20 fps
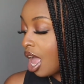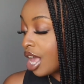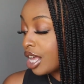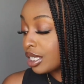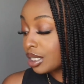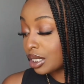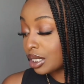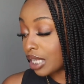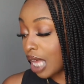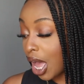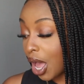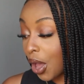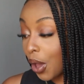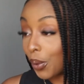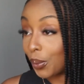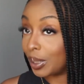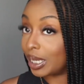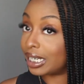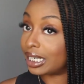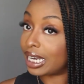
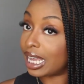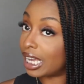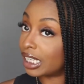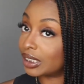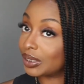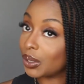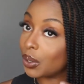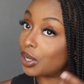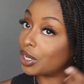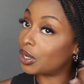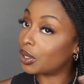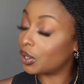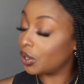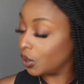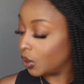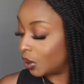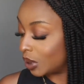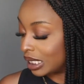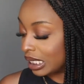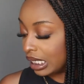So next on your
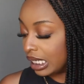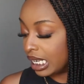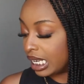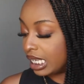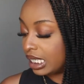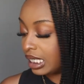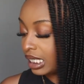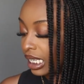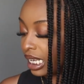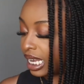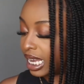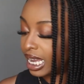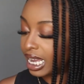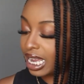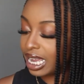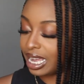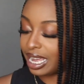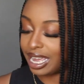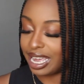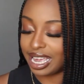girl's list
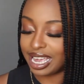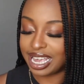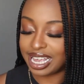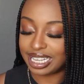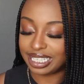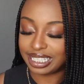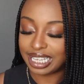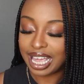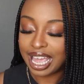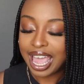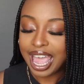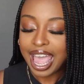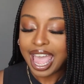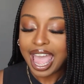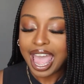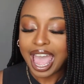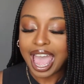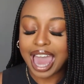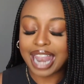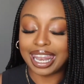is
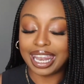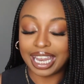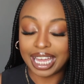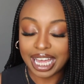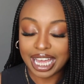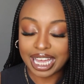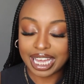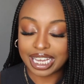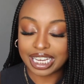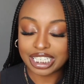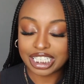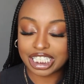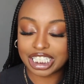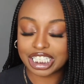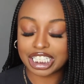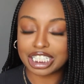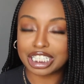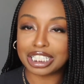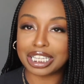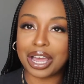
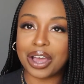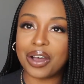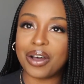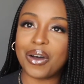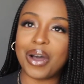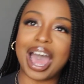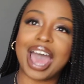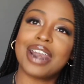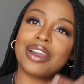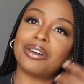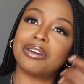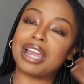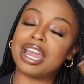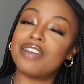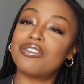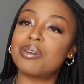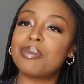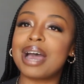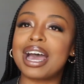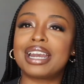Lush. So
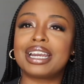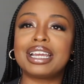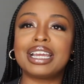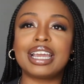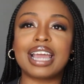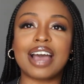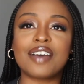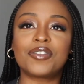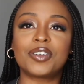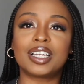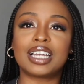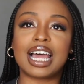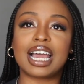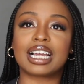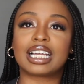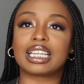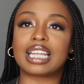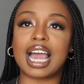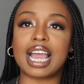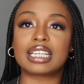I feel
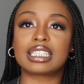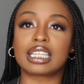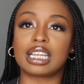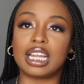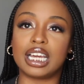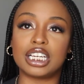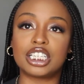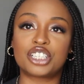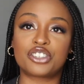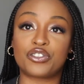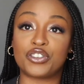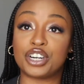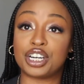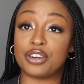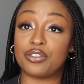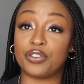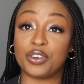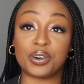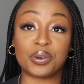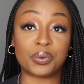like likes Lush for
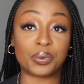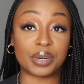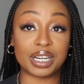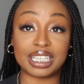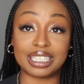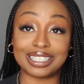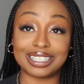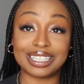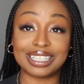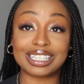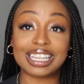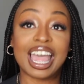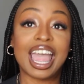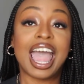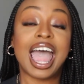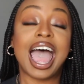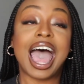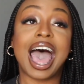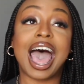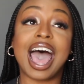different reasons.
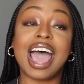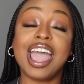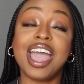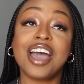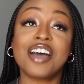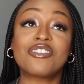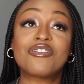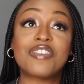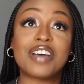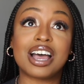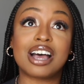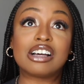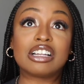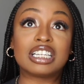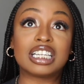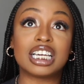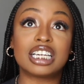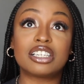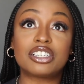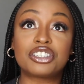I have
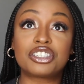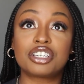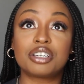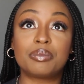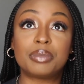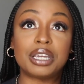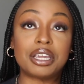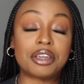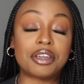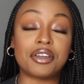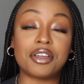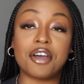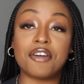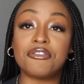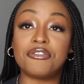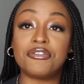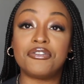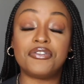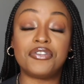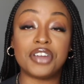found Lush to be
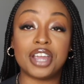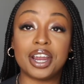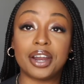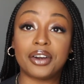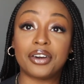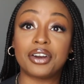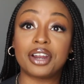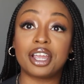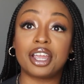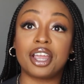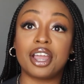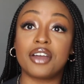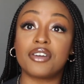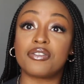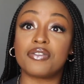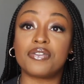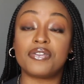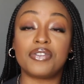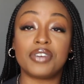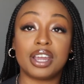very,
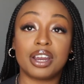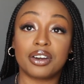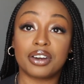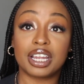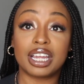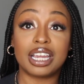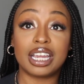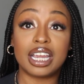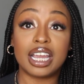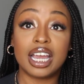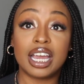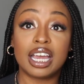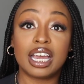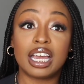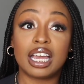very